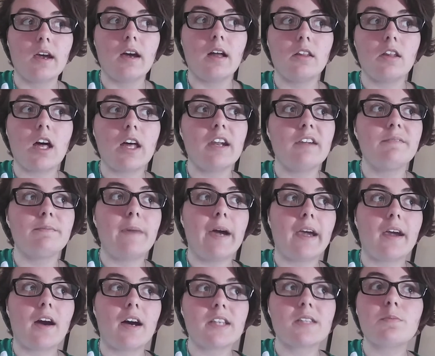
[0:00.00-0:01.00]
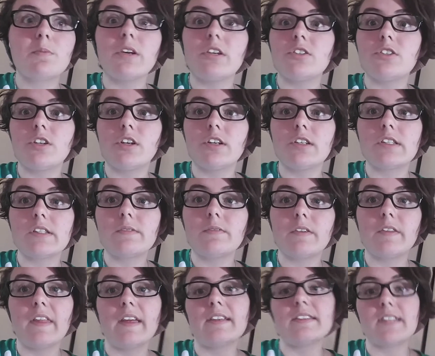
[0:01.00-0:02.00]
a lot of my cosplay shirts
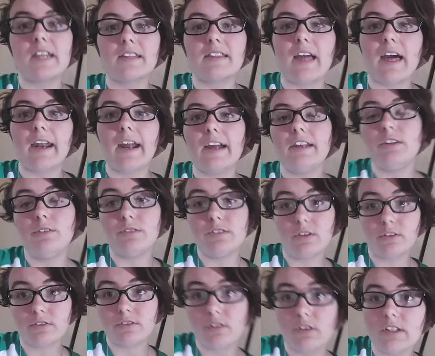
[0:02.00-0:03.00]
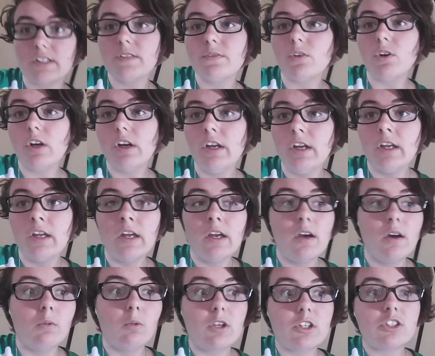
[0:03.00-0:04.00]
for things like that I do silk screens for,
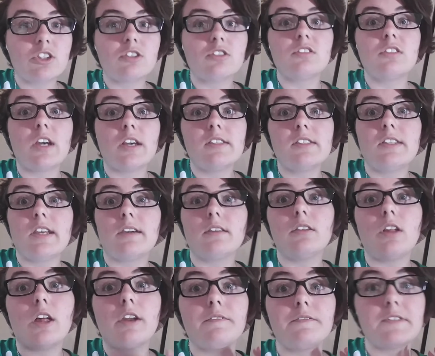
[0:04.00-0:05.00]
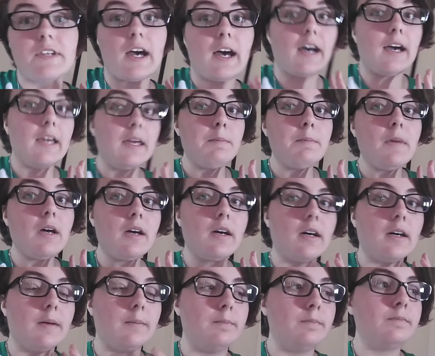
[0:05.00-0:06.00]
which does take a lot of
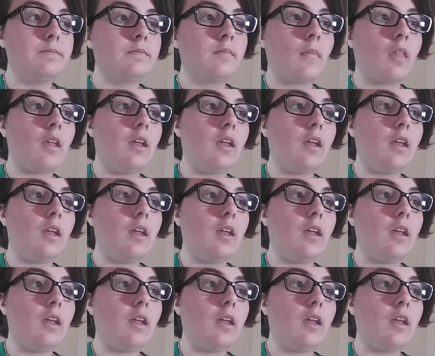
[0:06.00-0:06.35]
time.